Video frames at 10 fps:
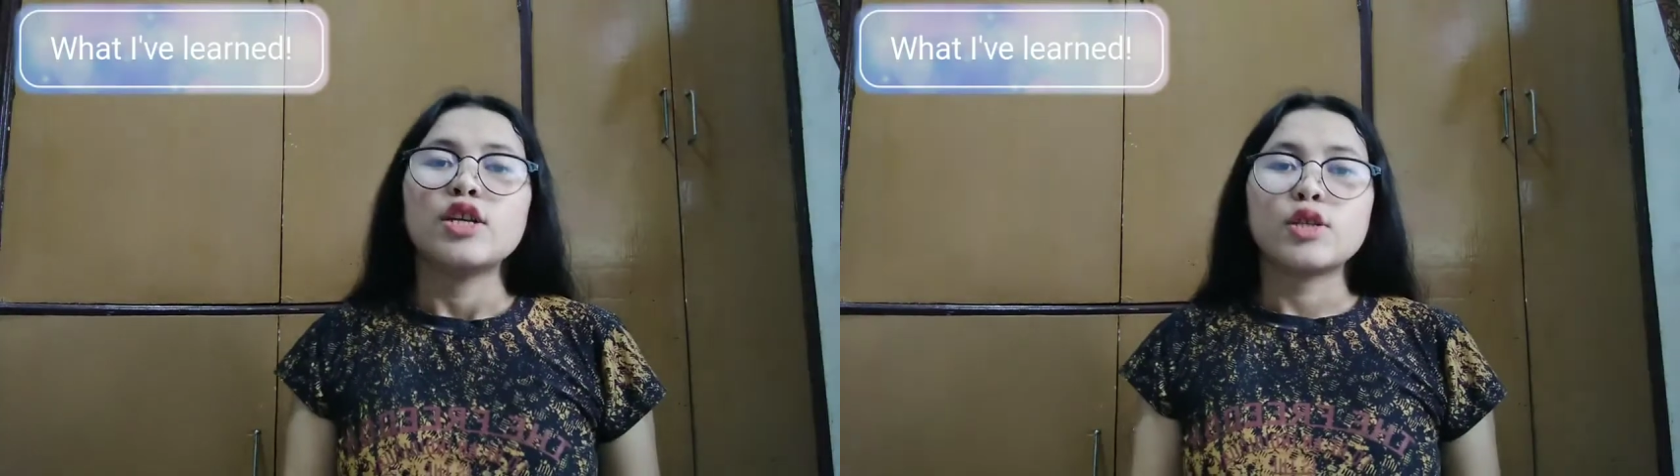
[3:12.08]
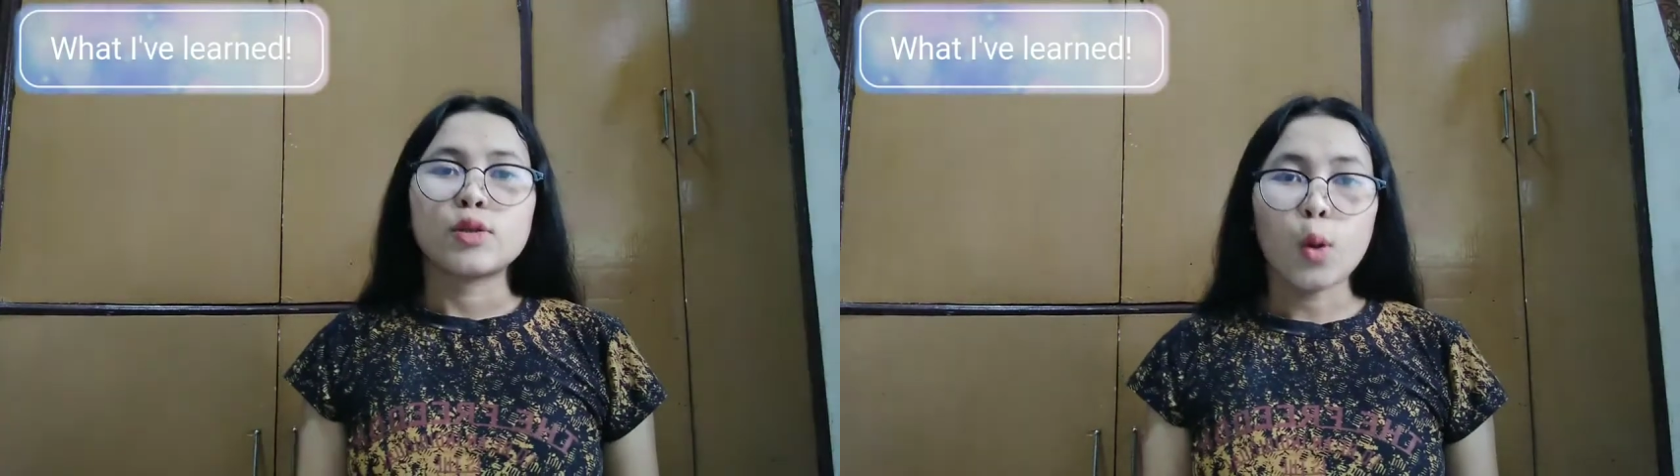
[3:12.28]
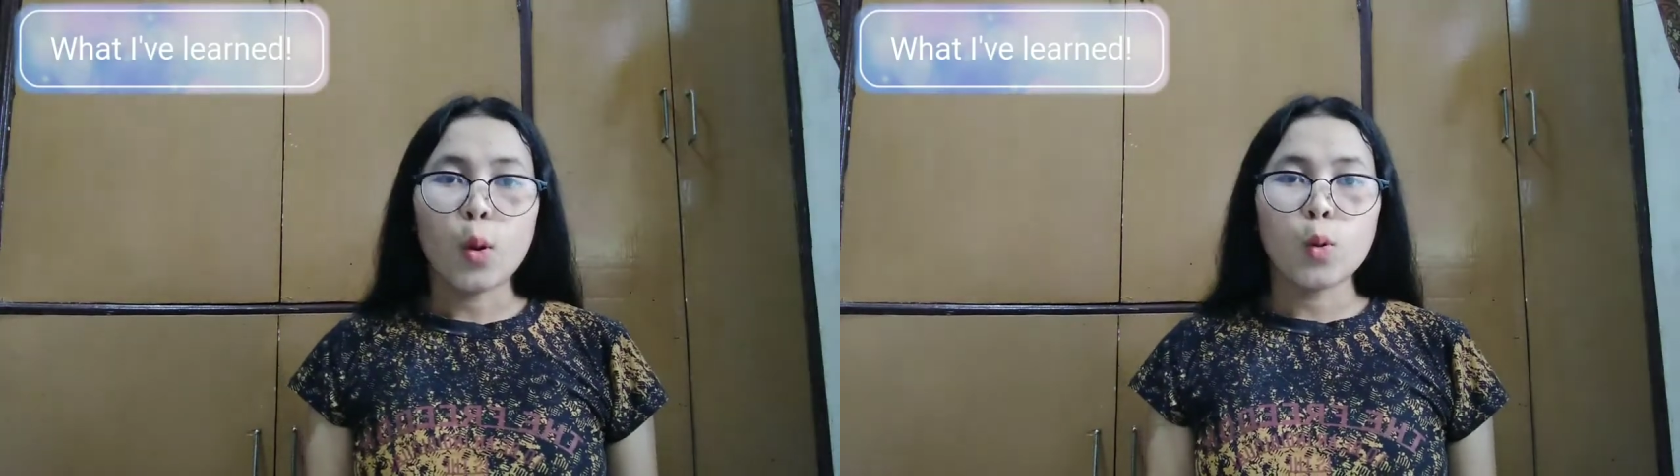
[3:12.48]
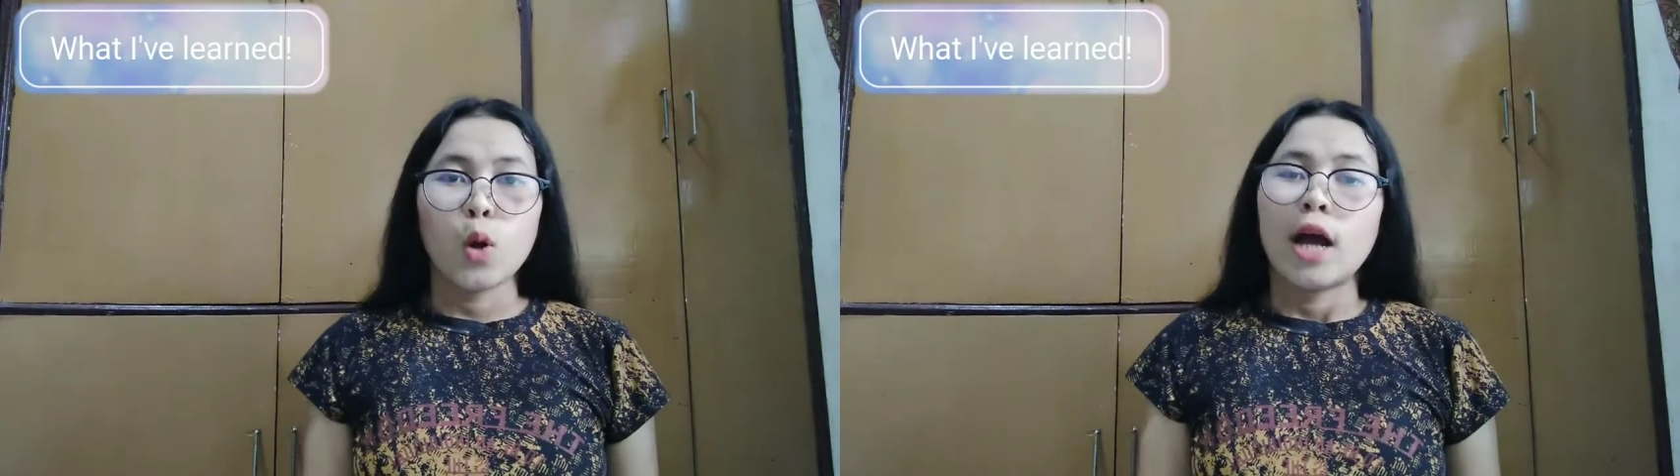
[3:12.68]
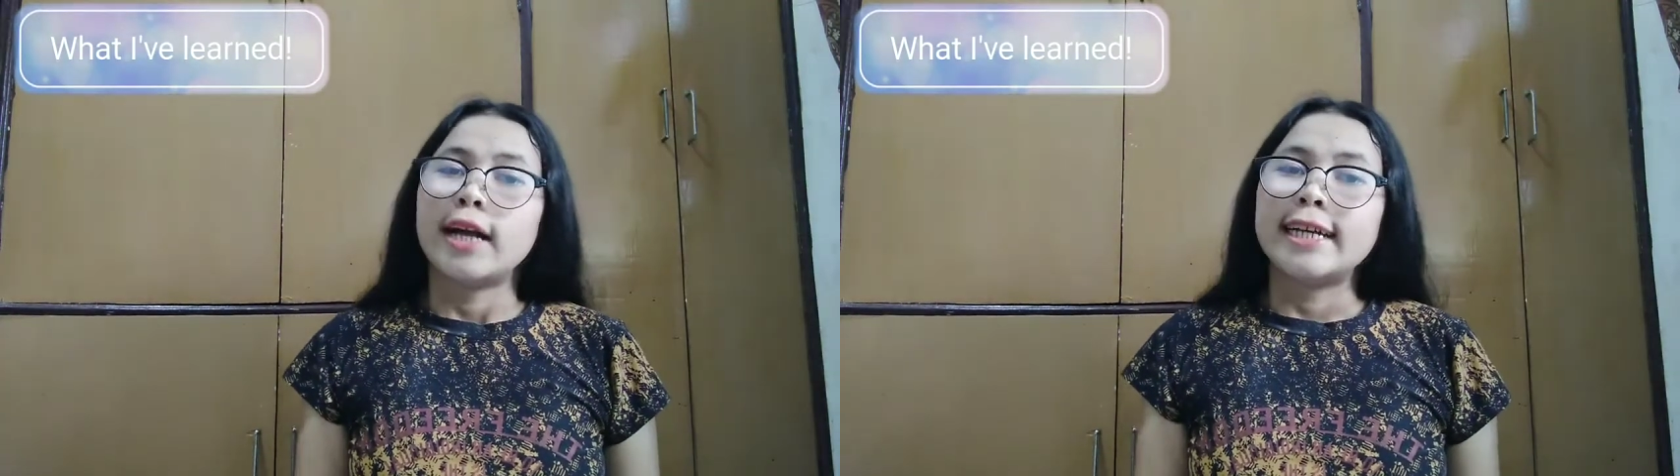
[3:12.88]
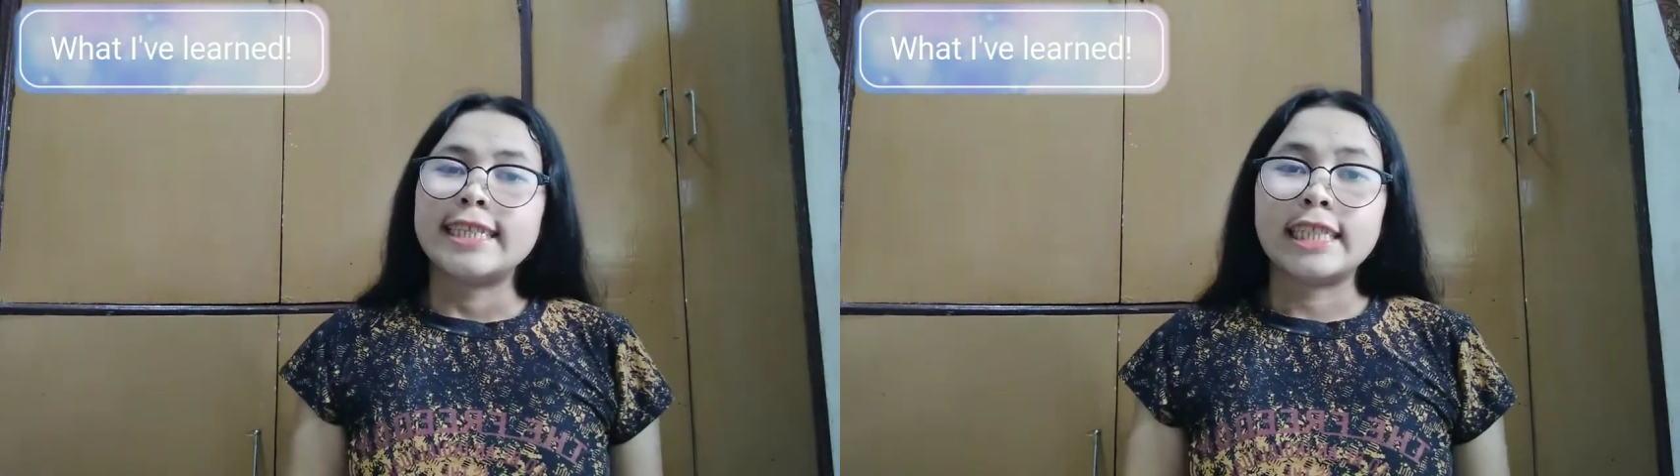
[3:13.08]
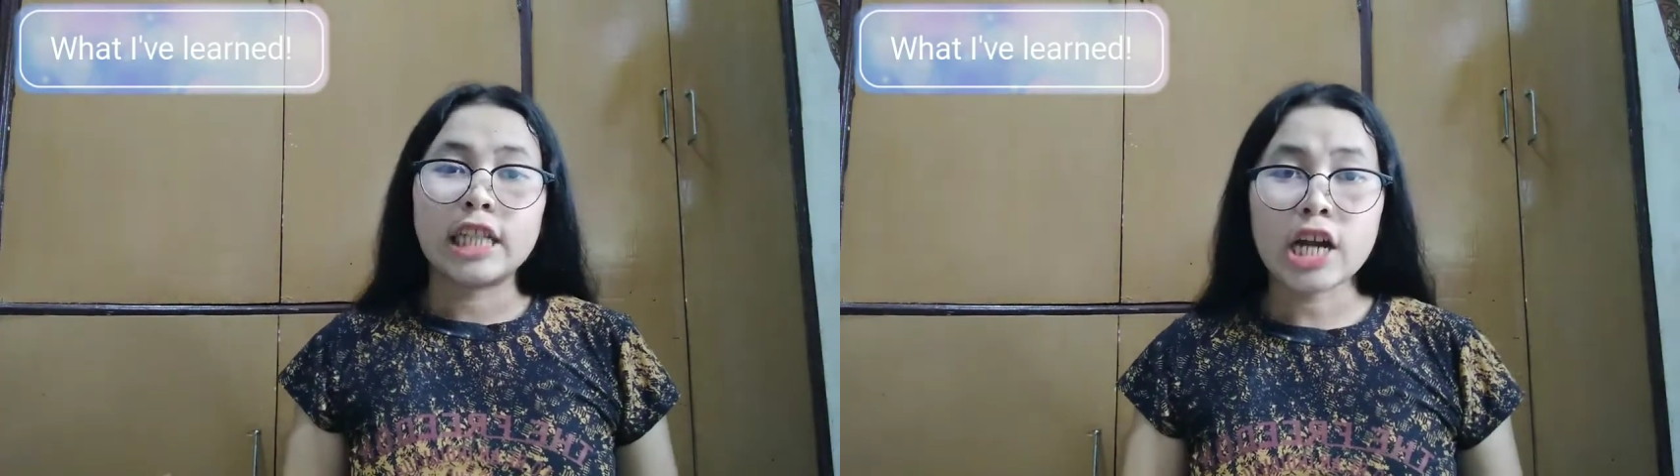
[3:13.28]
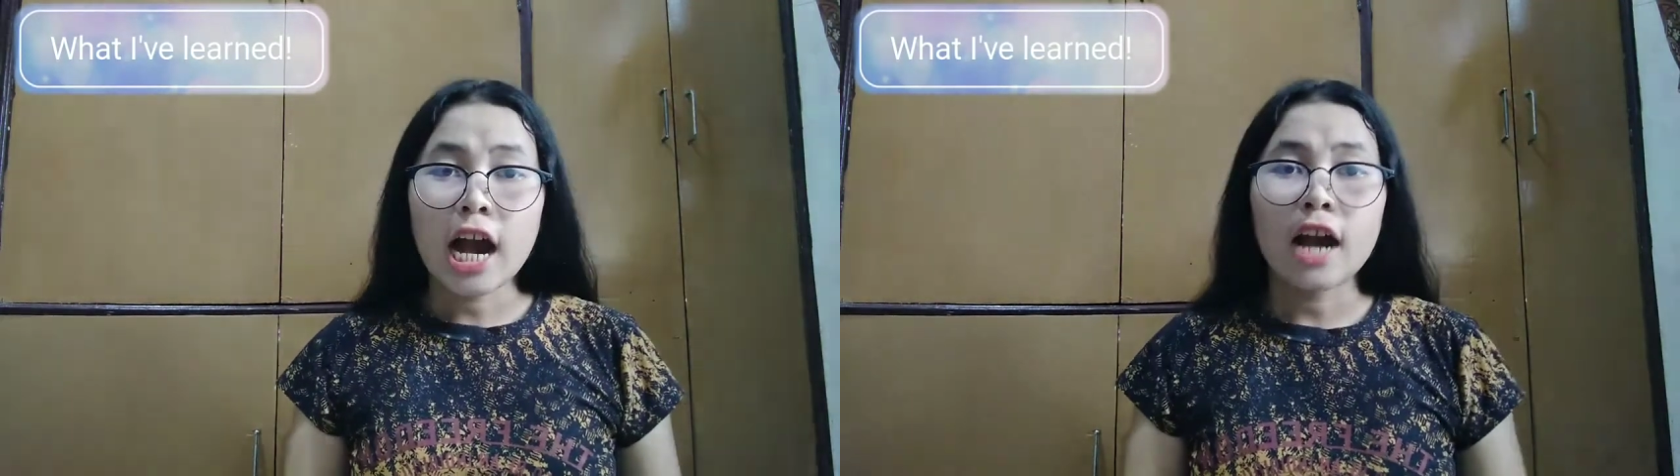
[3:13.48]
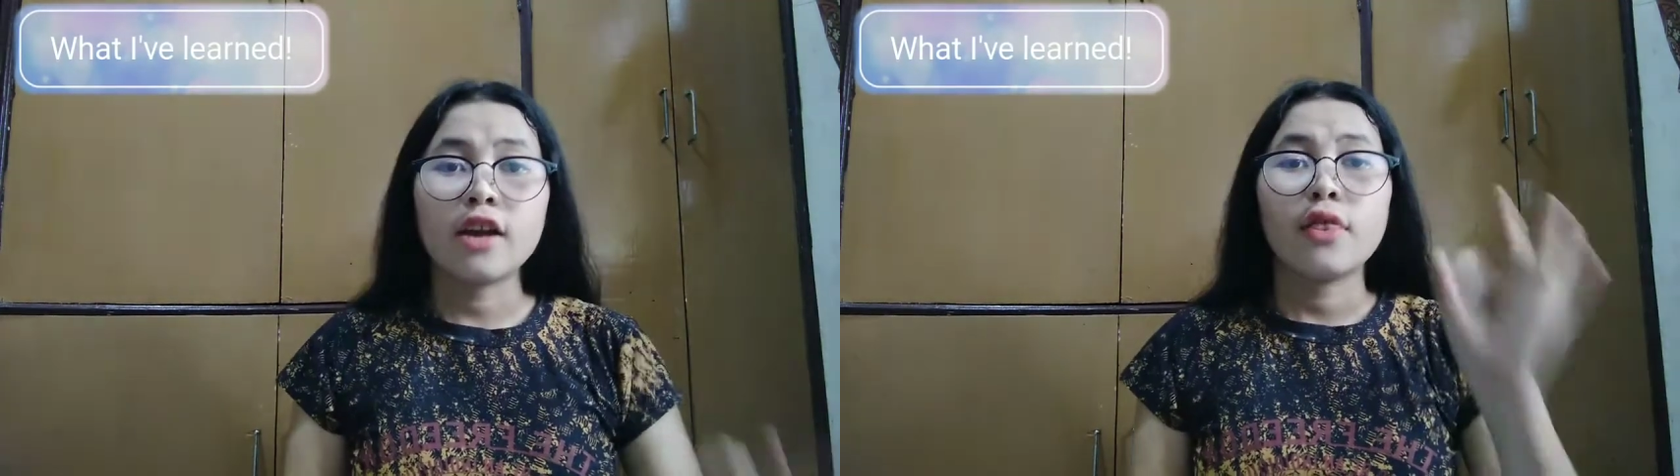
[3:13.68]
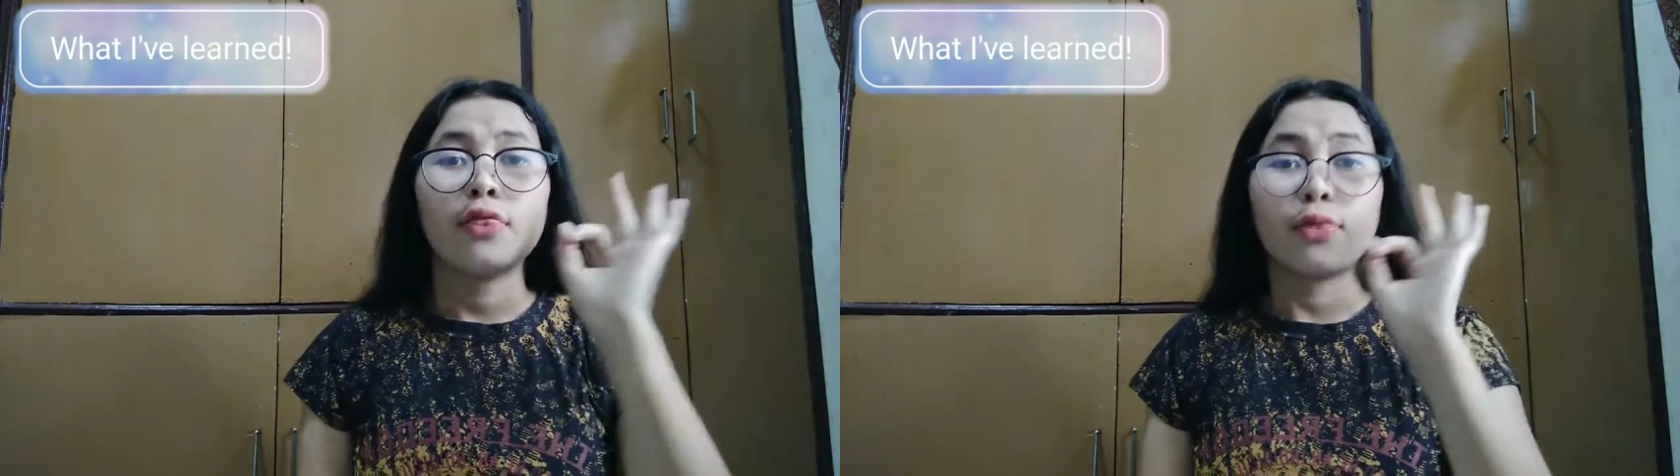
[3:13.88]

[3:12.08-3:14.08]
So there are